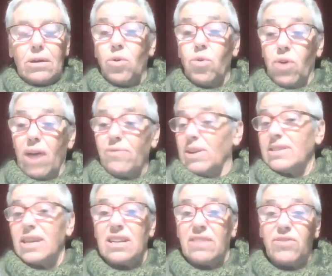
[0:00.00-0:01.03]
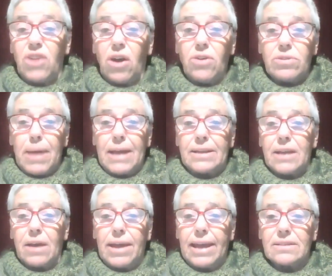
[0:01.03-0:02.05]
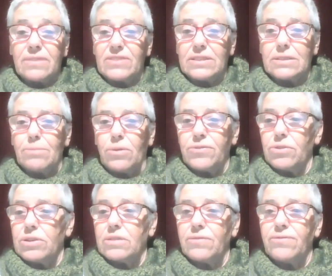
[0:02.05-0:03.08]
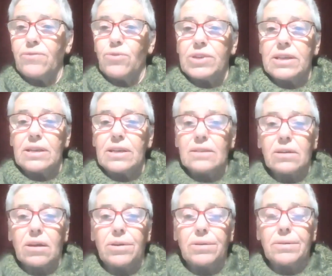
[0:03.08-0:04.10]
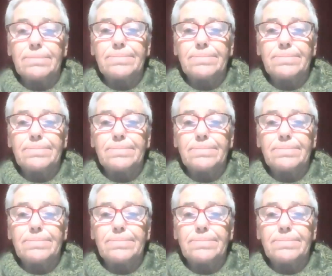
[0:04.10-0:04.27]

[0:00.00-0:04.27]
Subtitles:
or otherwise he'd have known about our activism of 30 to 40 years ago.